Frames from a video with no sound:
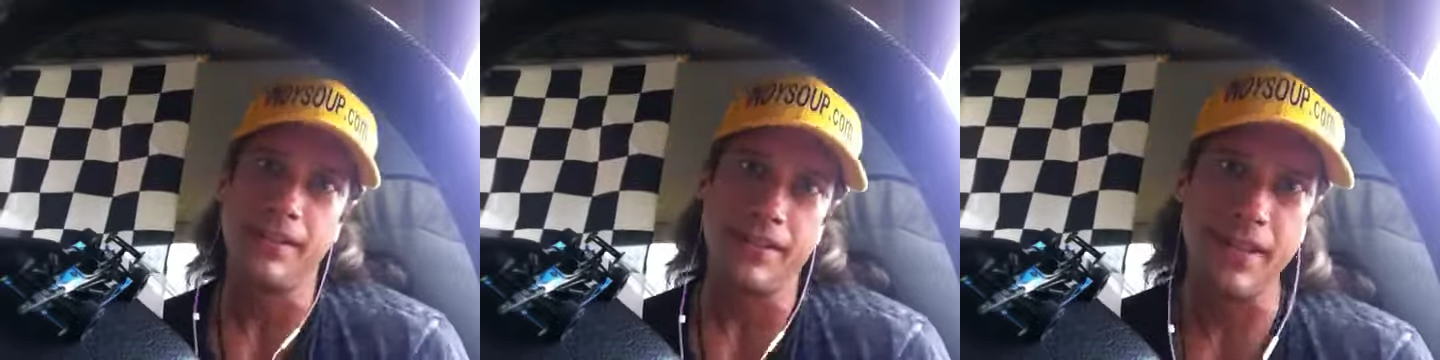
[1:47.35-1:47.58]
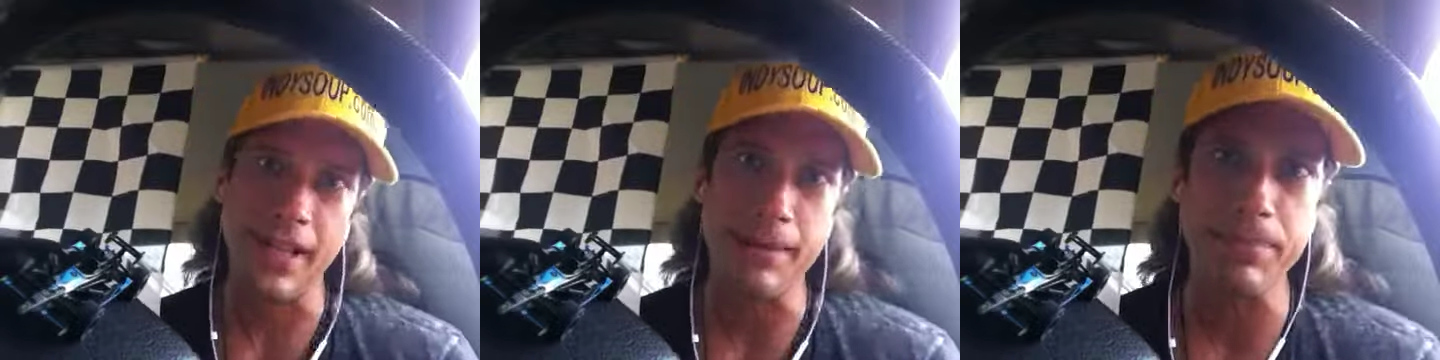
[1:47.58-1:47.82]

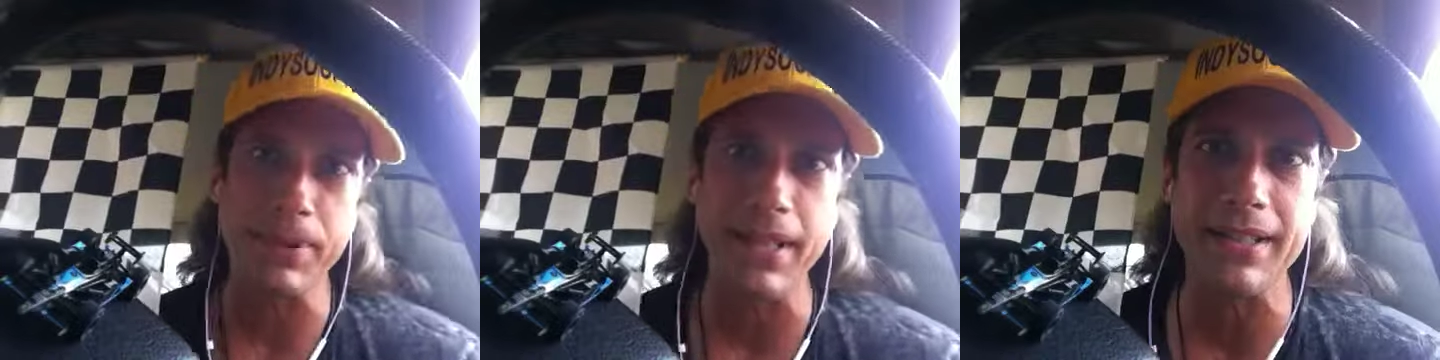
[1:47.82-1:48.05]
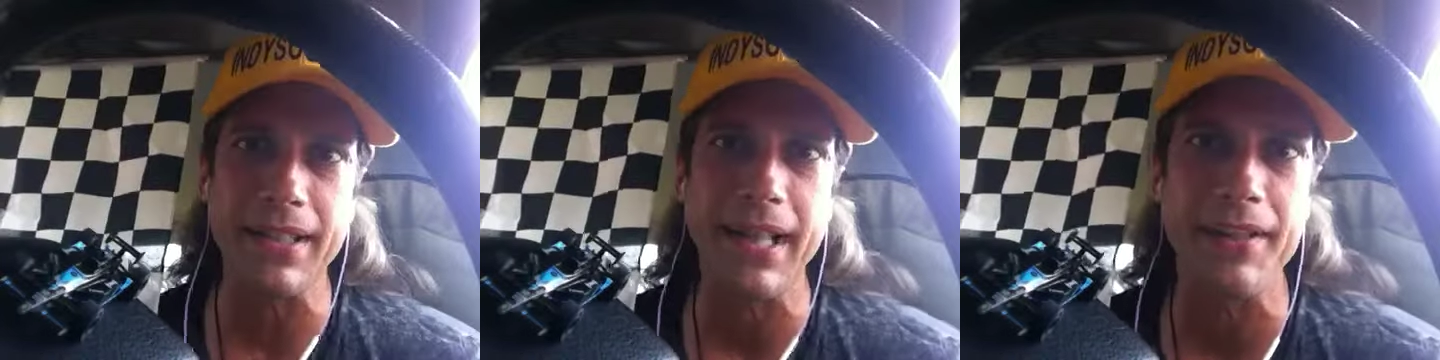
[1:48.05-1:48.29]
Second
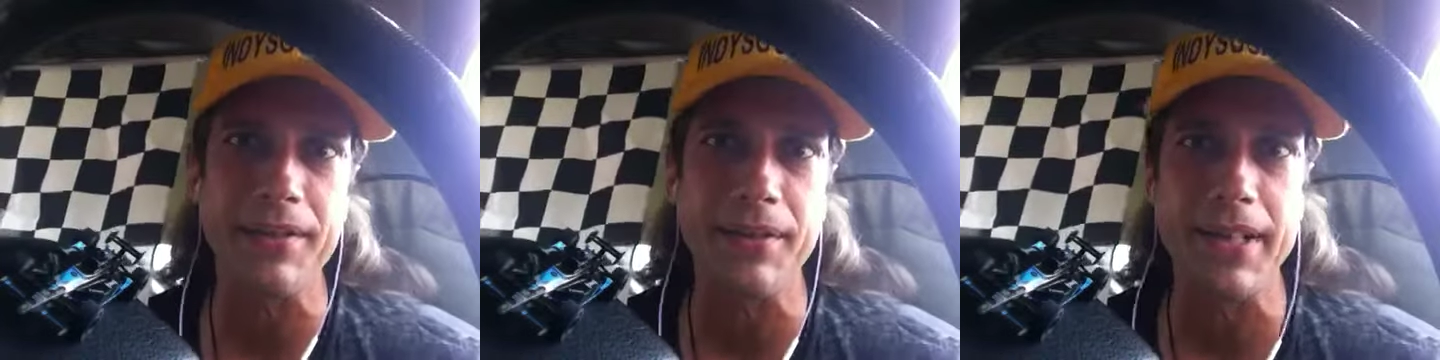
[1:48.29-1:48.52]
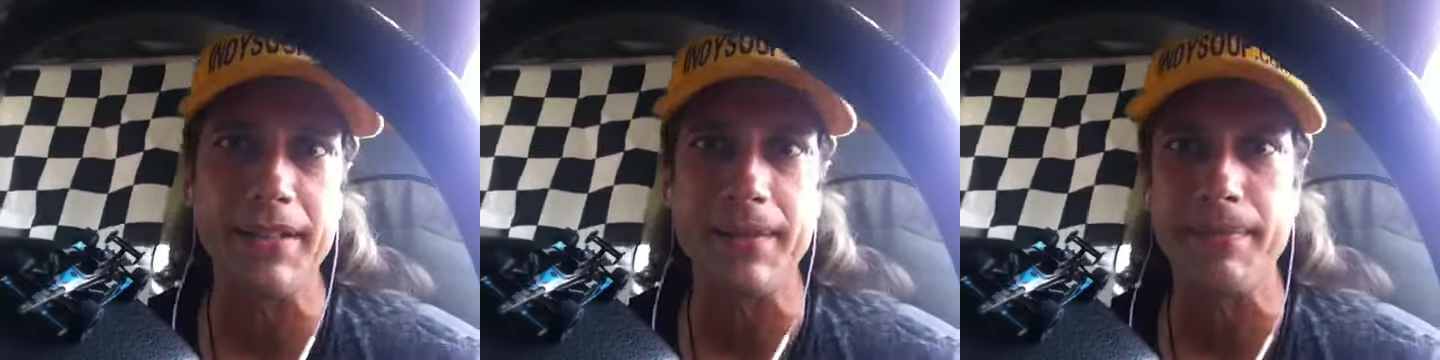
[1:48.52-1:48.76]
place last
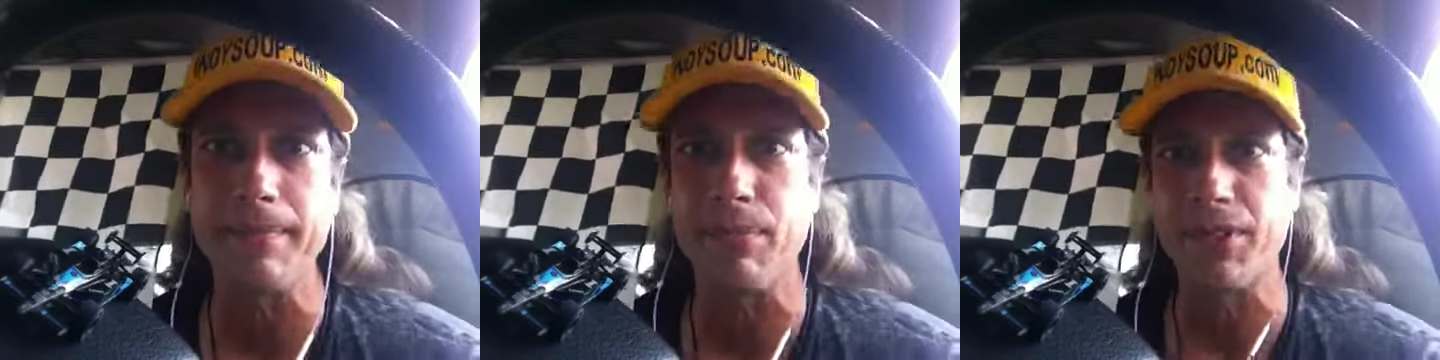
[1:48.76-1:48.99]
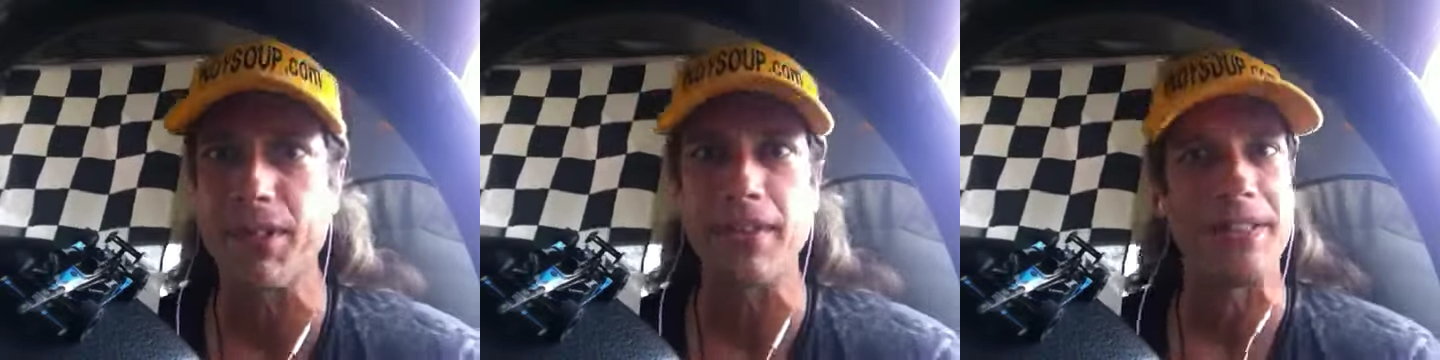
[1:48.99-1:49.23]
race in
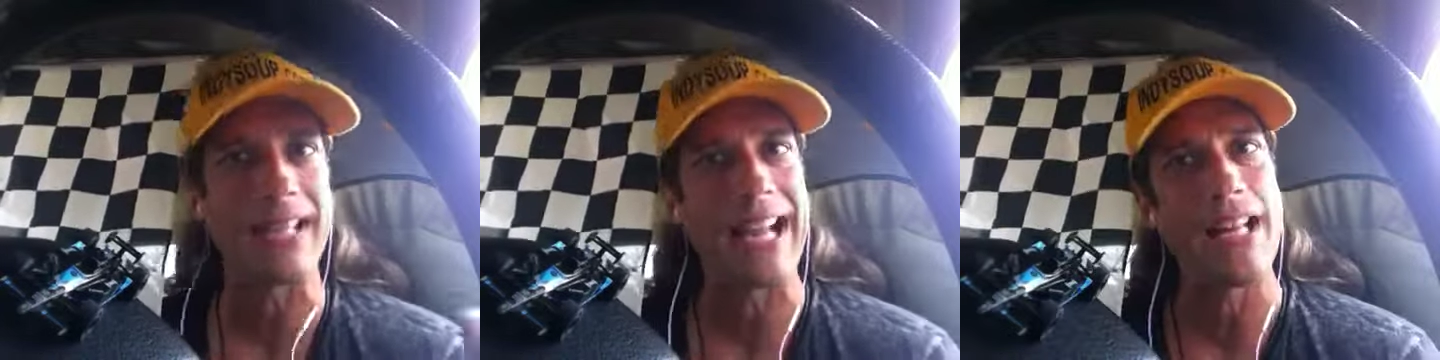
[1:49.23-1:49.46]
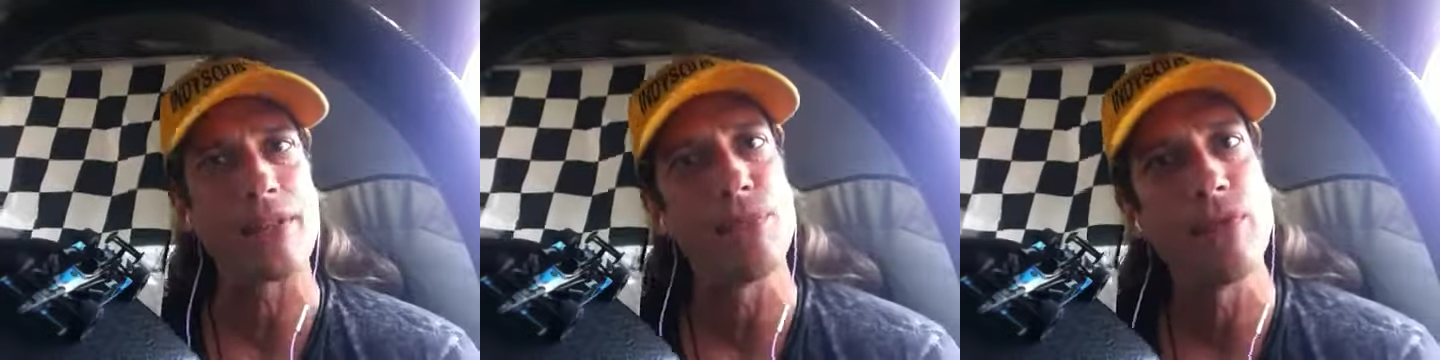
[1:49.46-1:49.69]
Brazil.
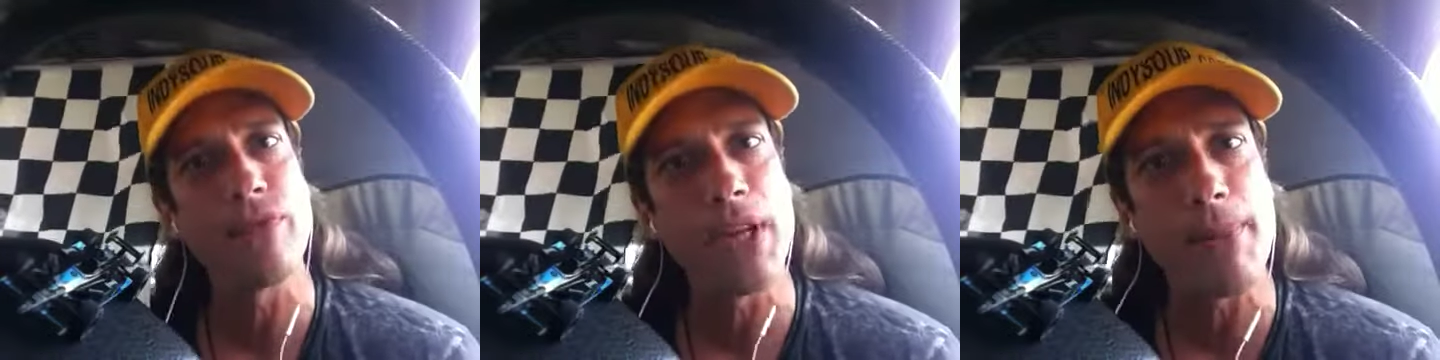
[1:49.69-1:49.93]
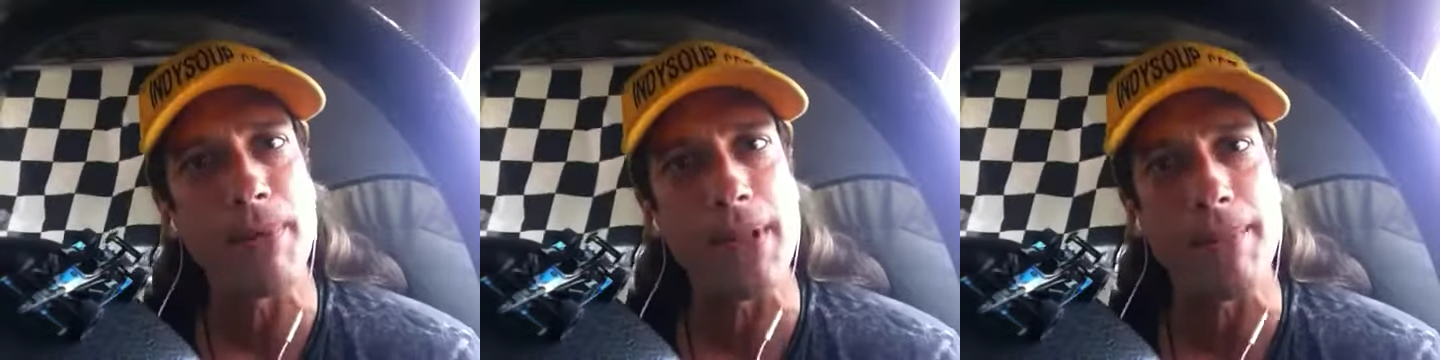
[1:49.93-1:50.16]
Guys moving
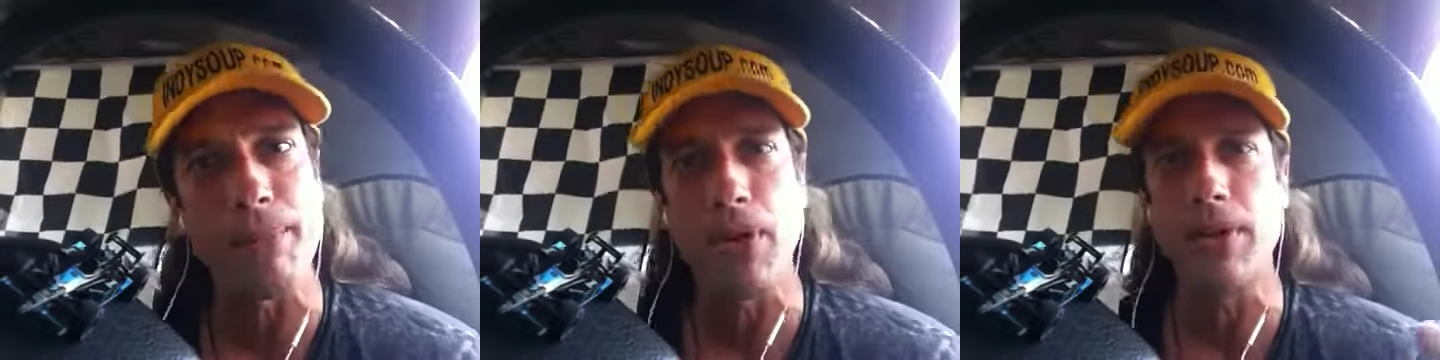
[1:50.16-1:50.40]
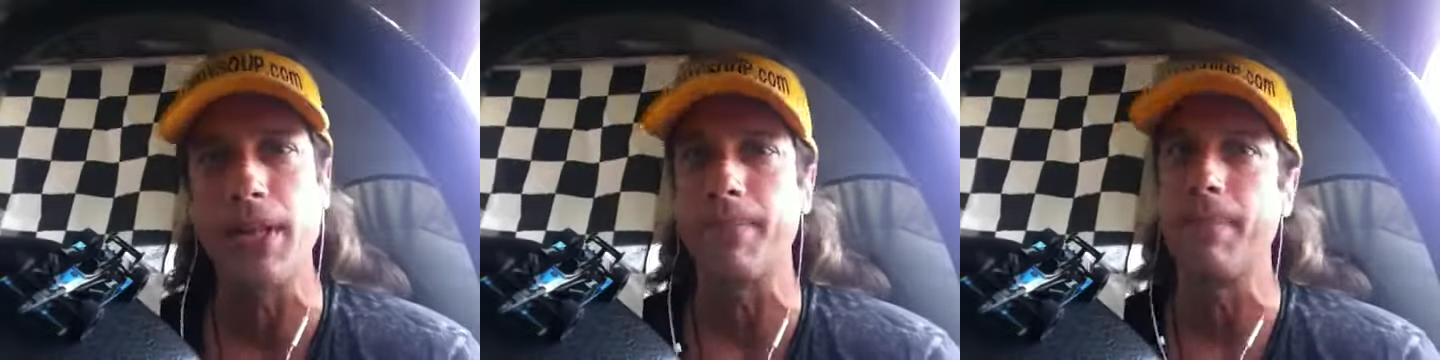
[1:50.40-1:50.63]
up on the
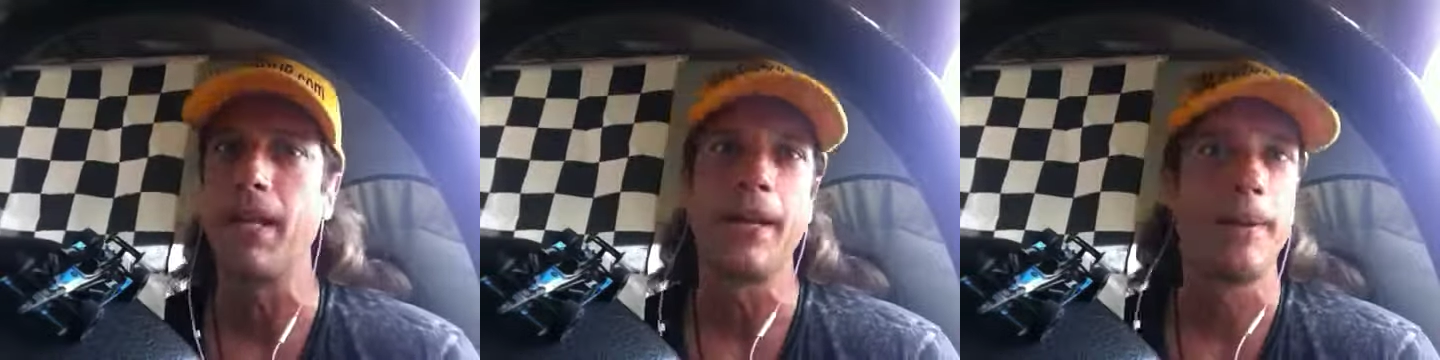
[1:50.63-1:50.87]
podium.